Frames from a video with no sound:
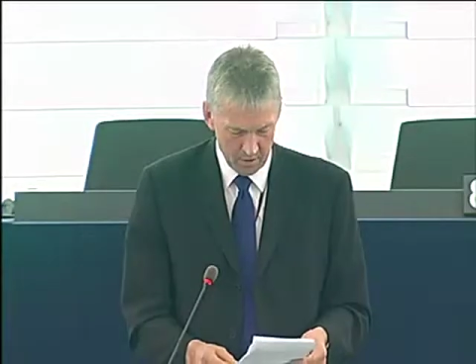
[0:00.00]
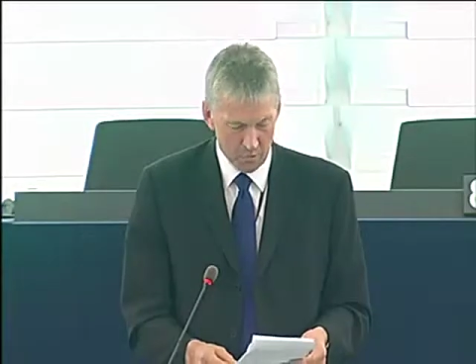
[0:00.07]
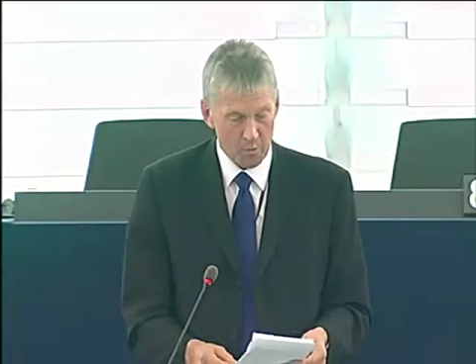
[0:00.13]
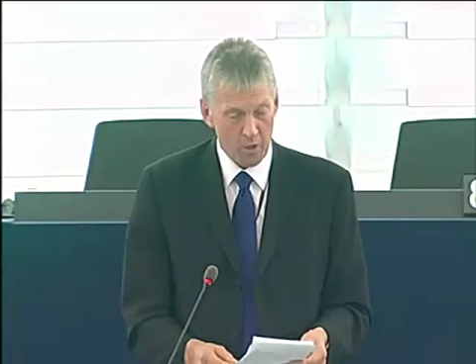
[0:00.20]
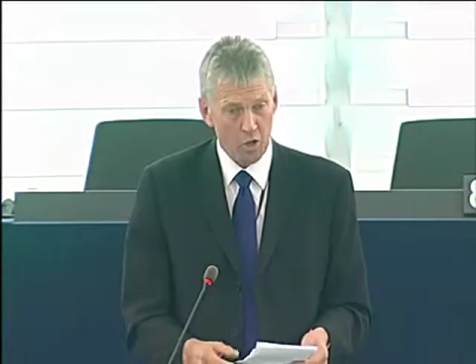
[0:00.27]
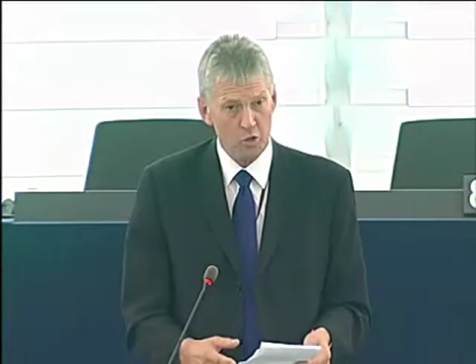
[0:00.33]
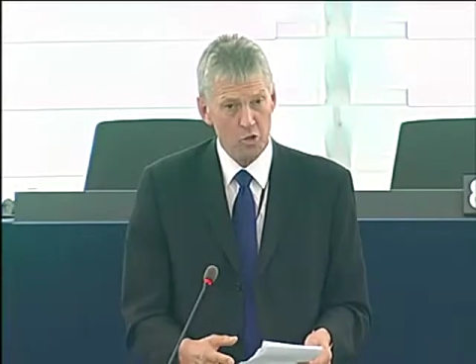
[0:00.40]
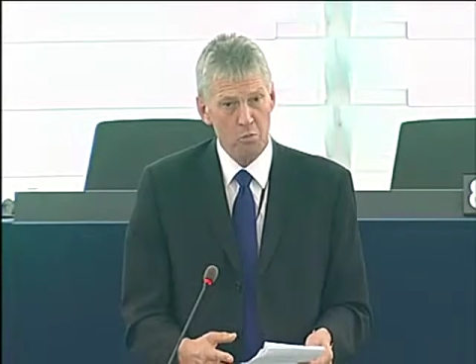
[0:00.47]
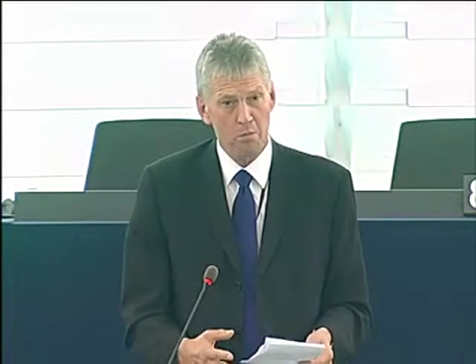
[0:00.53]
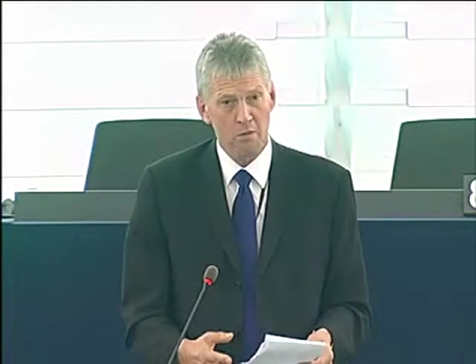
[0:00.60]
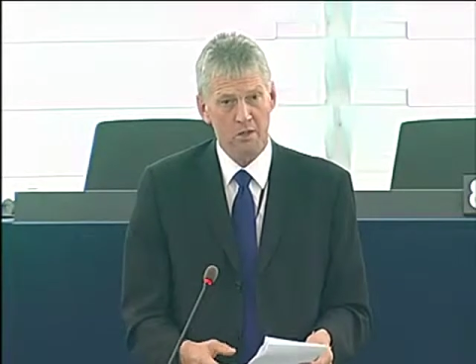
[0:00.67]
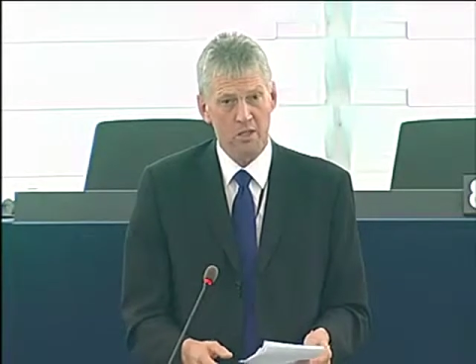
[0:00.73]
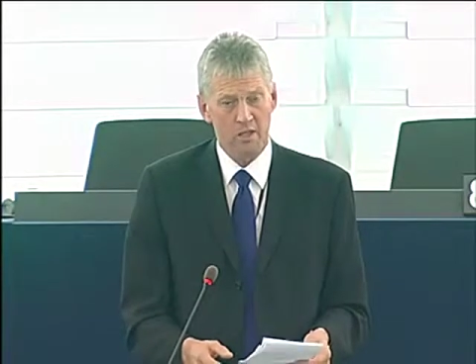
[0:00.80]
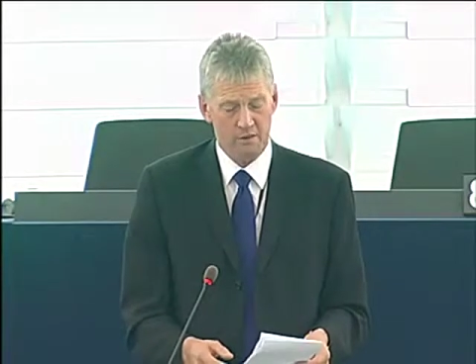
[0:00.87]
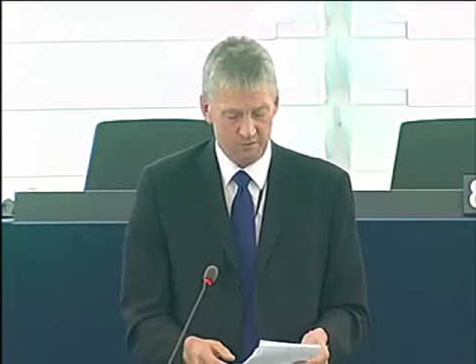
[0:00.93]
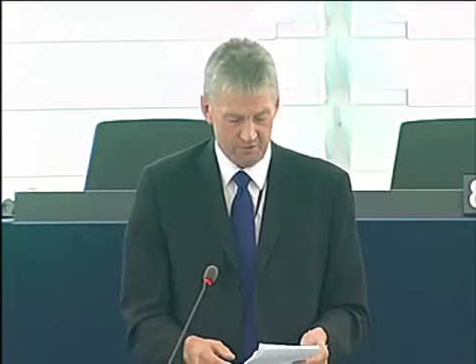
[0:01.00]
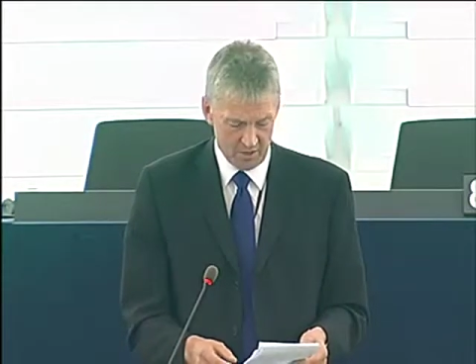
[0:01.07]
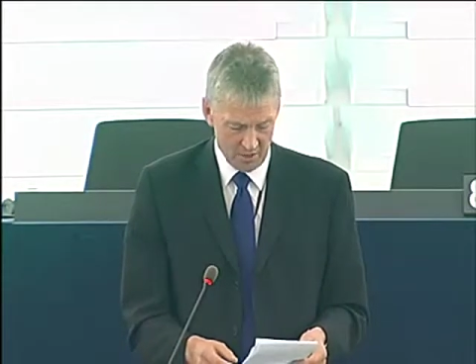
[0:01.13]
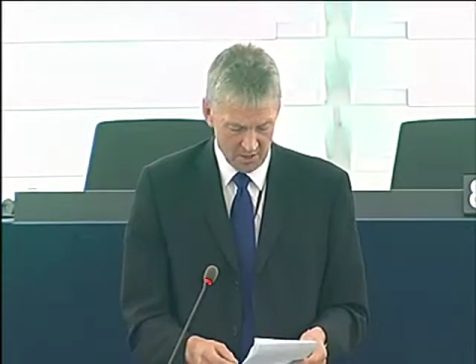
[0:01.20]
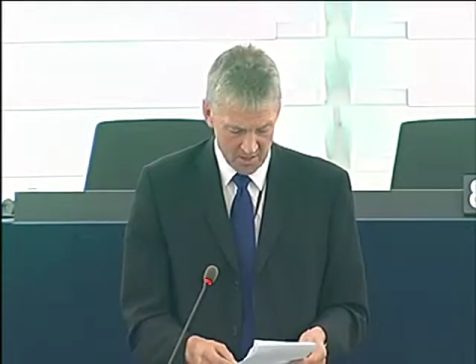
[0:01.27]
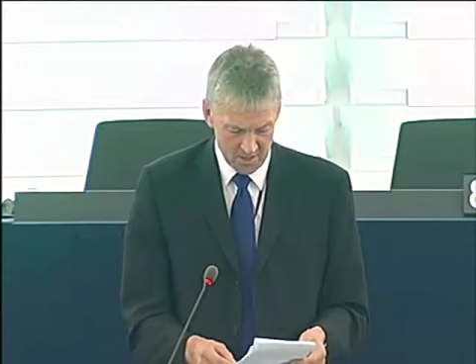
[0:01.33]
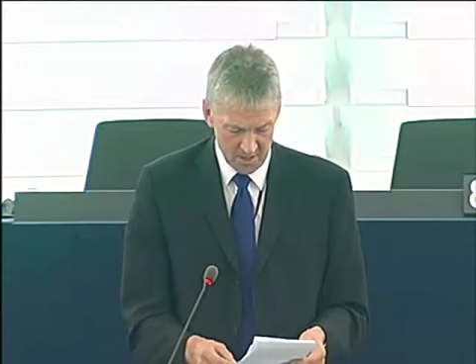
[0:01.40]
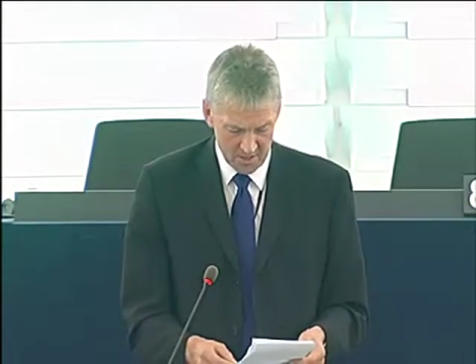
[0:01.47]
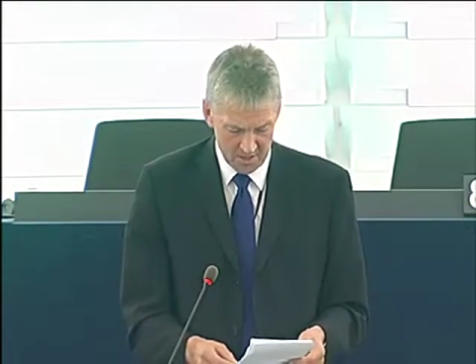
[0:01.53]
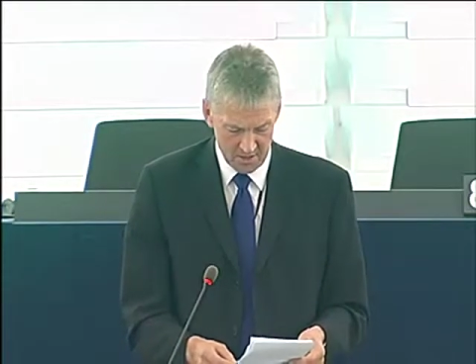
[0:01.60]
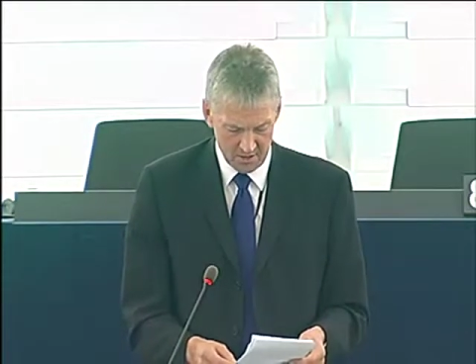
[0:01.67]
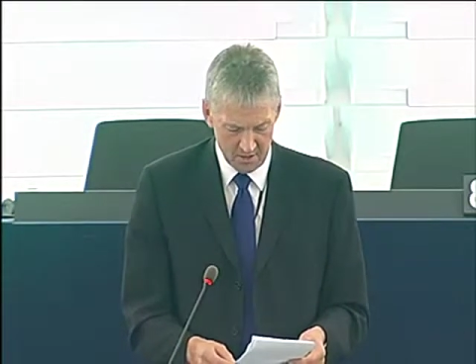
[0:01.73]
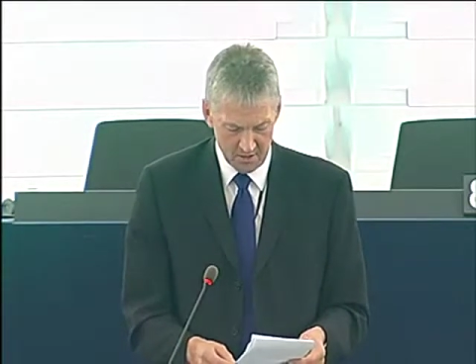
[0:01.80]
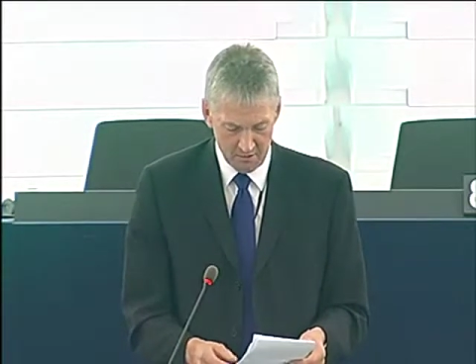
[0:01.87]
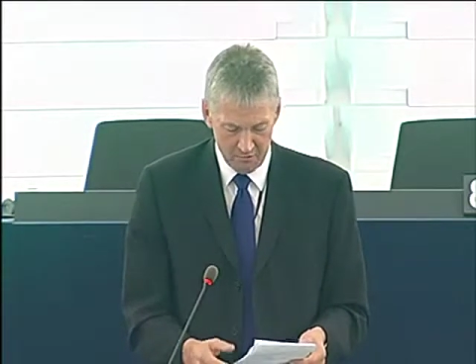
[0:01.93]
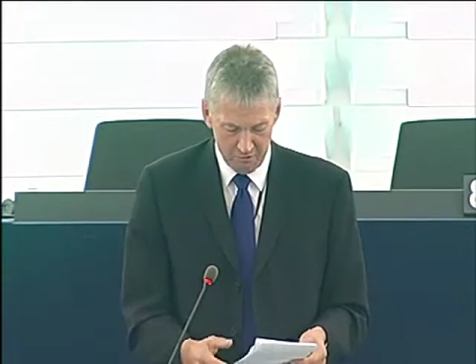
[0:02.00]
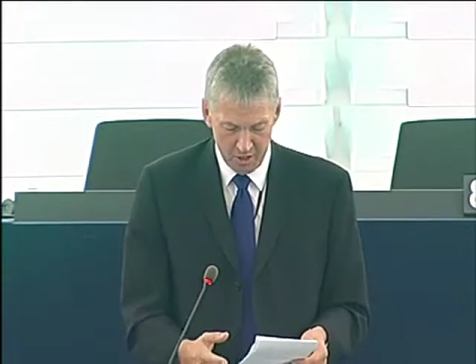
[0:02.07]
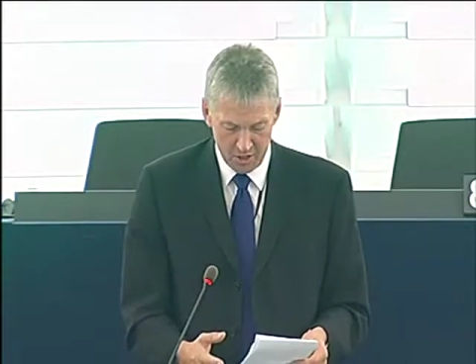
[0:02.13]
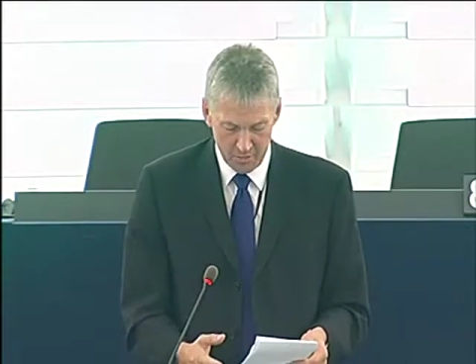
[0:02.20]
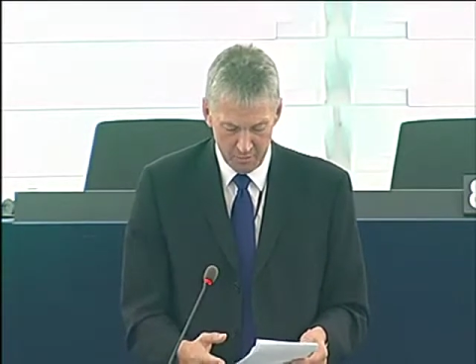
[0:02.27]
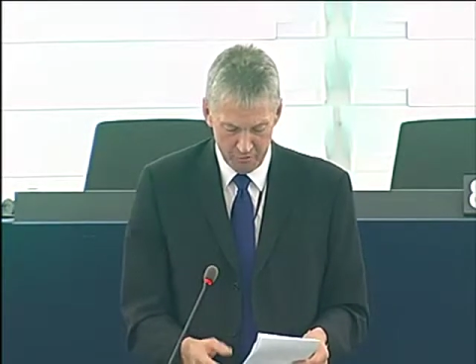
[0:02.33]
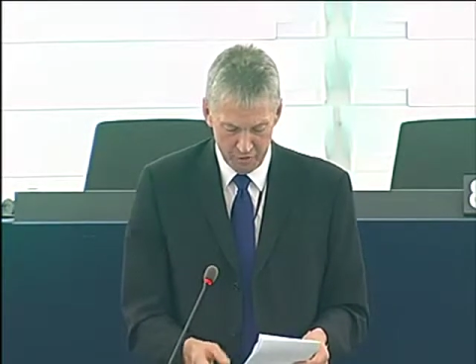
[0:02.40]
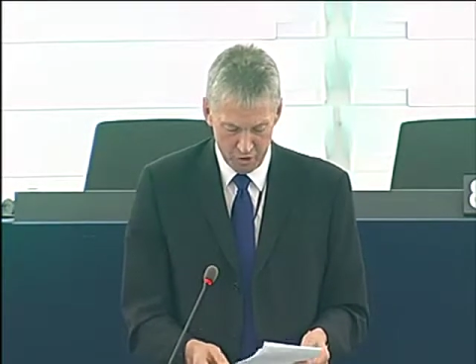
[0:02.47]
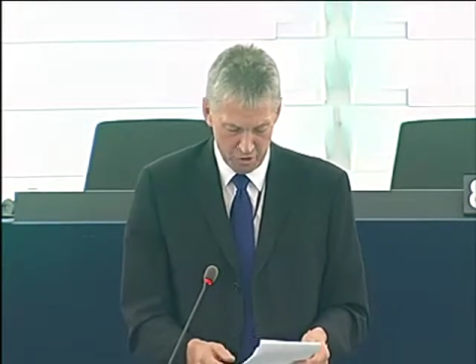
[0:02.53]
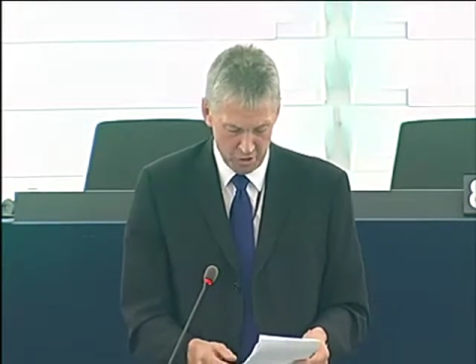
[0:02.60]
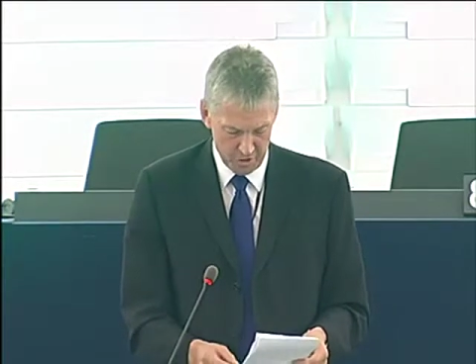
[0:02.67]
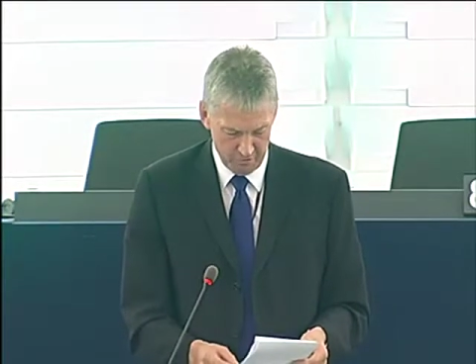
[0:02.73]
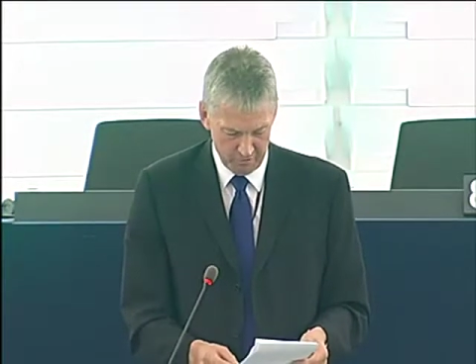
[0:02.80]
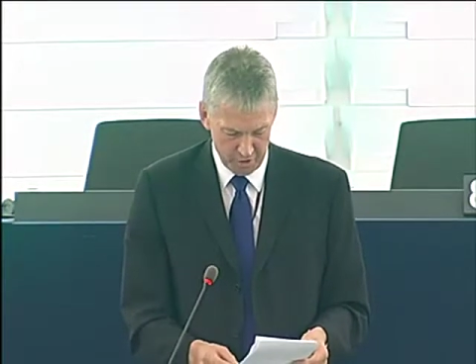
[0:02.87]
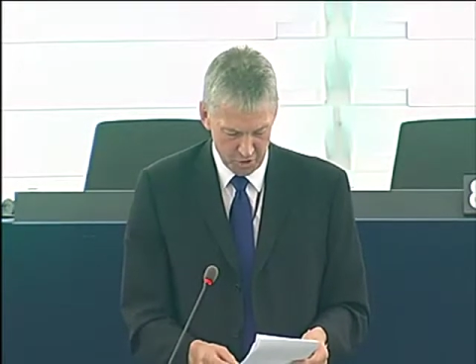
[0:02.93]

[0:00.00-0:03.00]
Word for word: We also believed and insisted that the freedom of choice of